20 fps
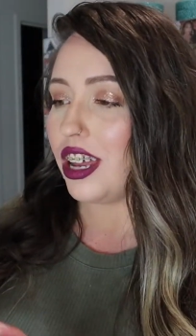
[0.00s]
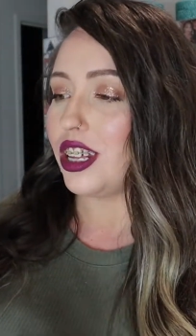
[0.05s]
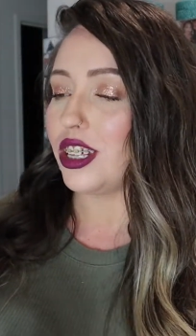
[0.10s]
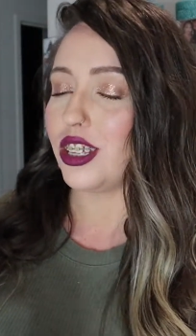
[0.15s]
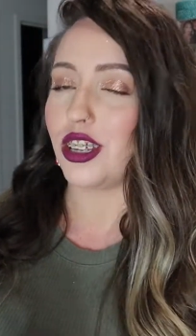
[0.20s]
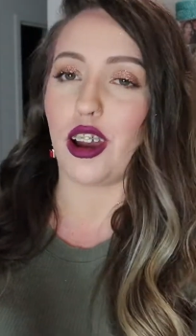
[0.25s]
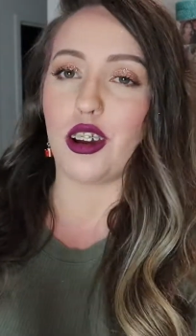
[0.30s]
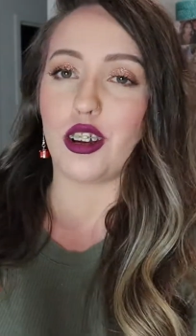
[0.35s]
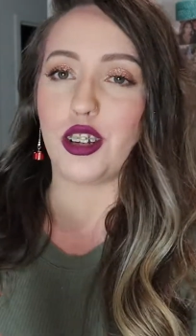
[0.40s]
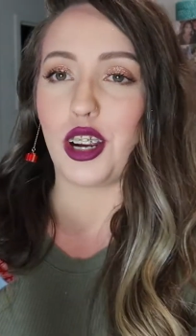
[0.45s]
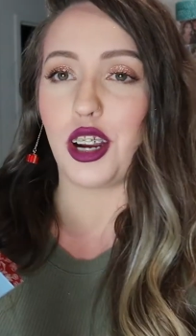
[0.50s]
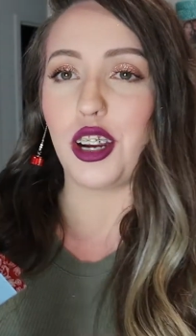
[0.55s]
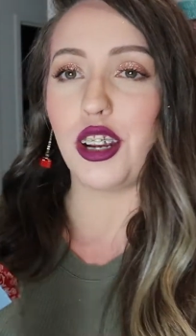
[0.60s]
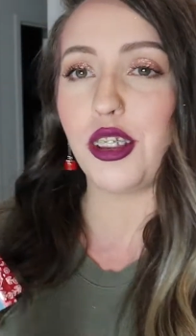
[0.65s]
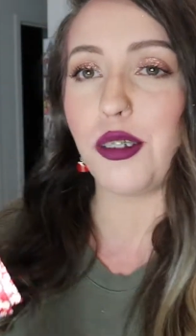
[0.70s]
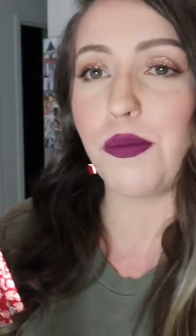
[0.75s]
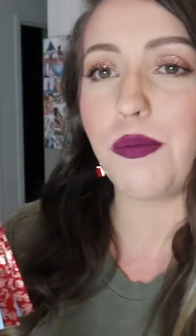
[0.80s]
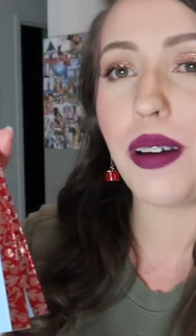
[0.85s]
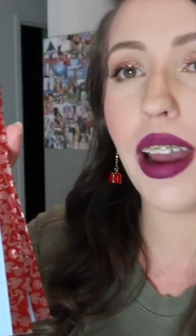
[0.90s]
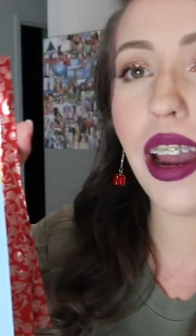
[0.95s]
So I'll show you
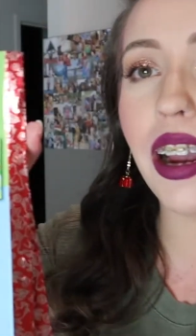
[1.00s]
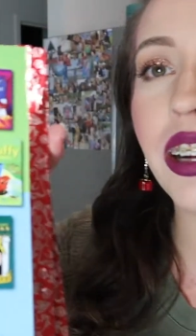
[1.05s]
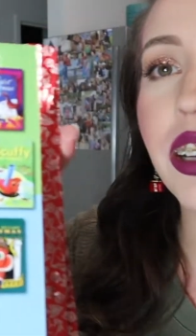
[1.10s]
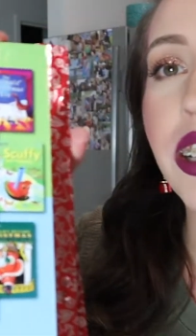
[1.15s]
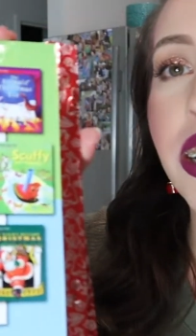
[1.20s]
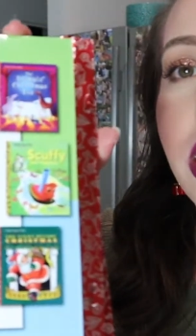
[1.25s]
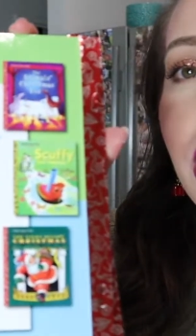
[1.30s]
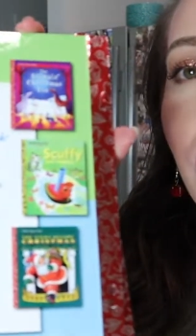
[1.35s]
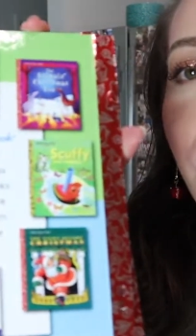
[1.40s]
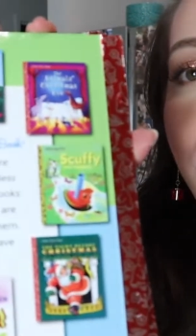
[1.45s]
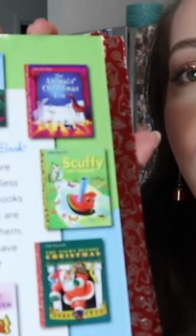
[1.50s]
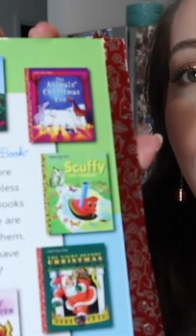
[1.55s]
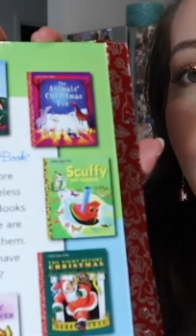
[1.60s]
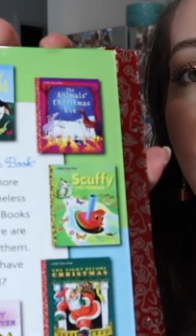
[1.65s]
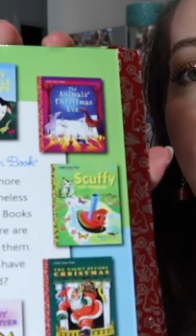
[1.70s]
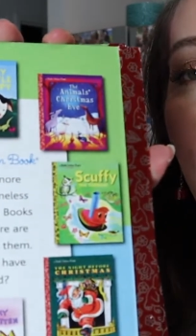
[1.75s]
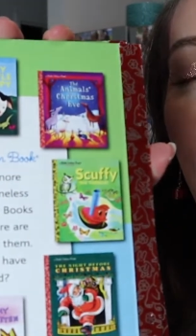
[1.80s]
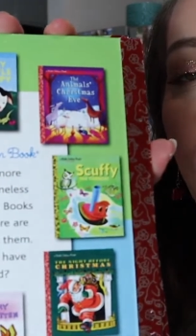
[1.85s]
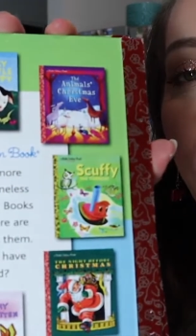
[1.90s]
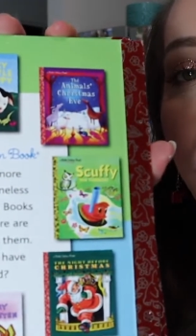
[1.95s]
the back. Does that bring
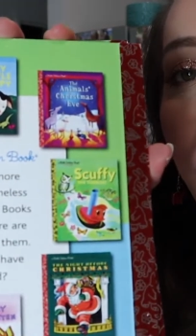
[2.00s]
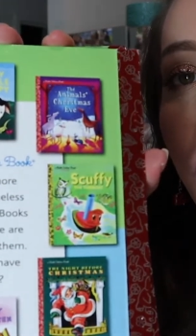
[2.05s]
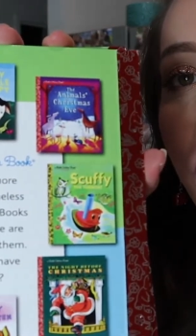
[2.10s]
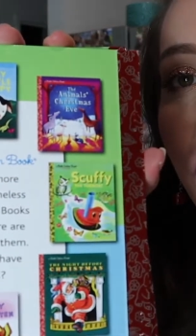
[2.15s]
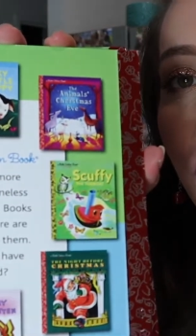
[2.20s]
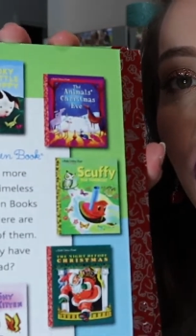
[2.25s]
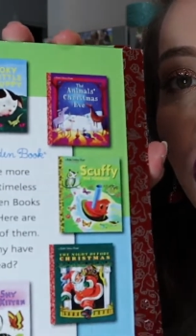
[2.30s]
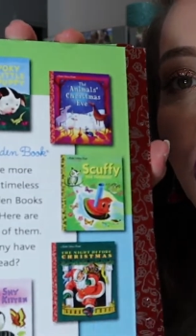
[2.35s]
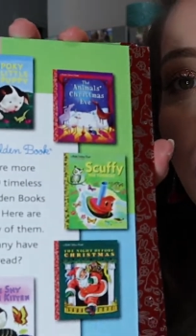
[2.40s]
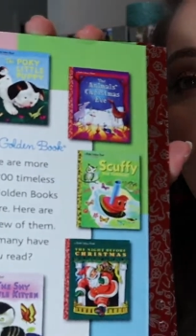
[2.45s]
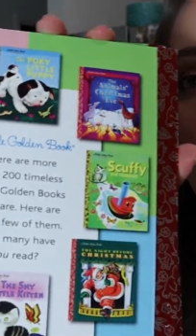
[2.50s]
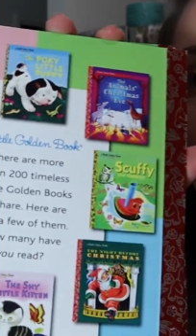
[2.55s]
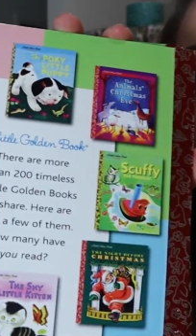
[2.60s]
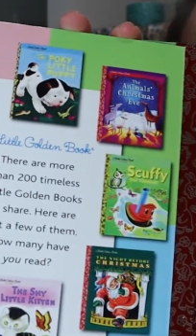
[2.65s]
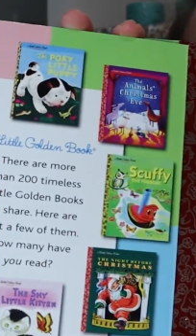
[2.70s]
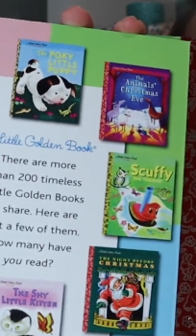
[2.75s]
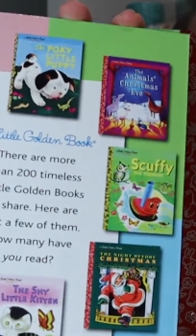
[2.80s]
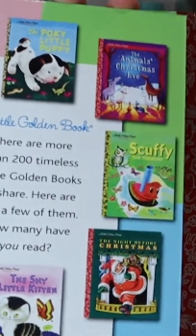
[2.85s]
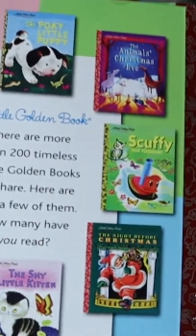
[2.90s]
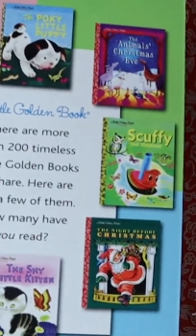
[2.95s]
back memories or
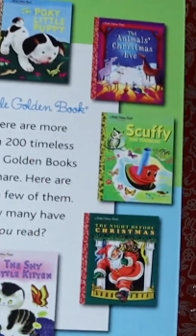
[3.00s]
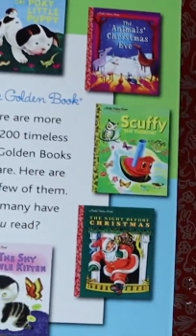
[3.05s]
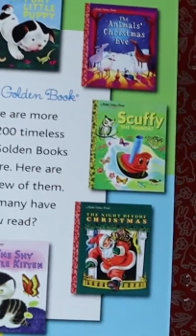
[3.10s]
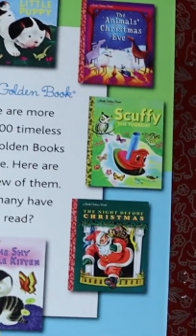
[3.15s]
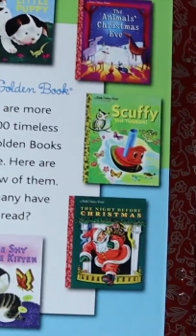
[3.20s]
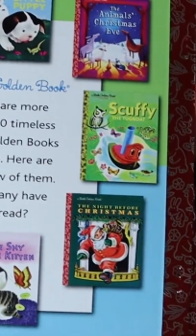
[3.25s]
what?